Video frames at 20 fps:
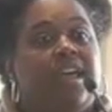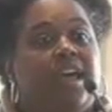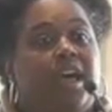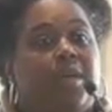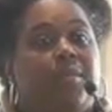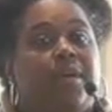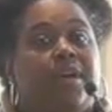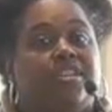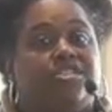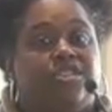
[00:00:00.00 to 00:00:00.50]

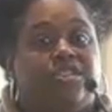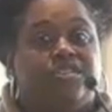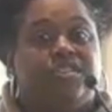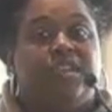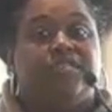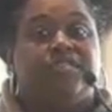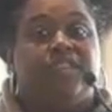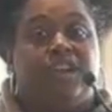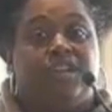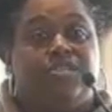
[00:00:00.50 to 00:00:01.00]
amongst
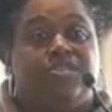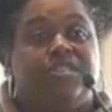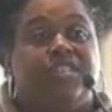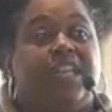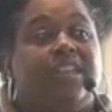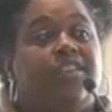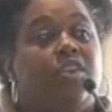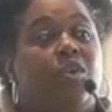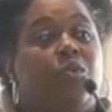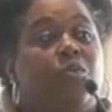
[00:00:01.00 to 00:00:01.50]
ourselves,
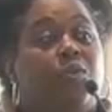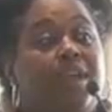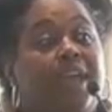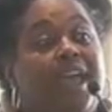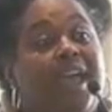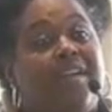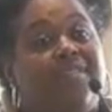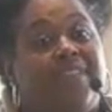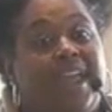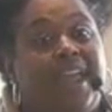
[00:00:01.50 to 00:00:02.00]
understanding that we
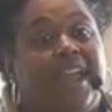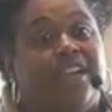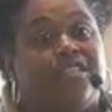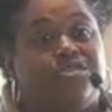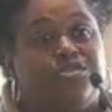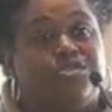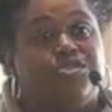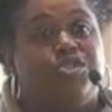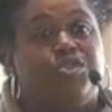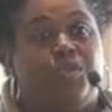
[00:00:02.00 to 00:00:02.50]
have the
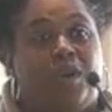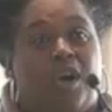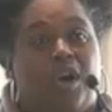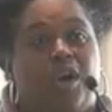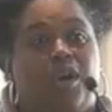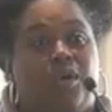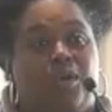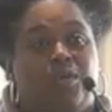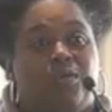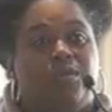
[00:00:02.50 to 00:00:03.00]
answers to
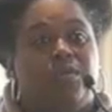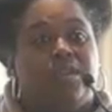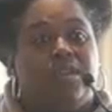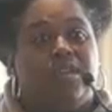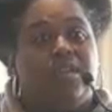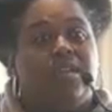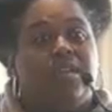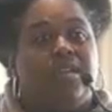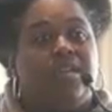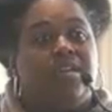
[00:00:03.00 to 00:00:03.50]
our
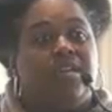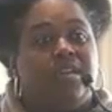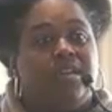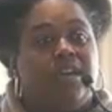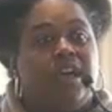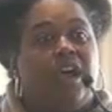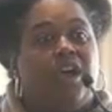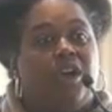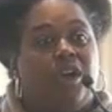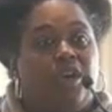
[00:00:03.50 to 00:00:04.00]

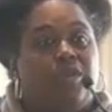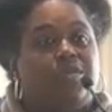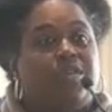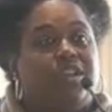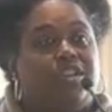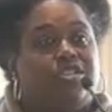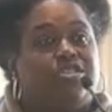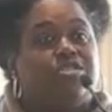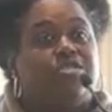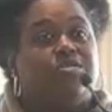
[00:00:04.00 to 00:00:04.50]
own
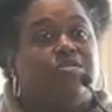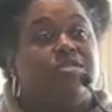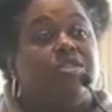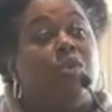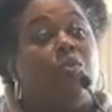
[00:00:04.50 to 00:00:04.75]
issues,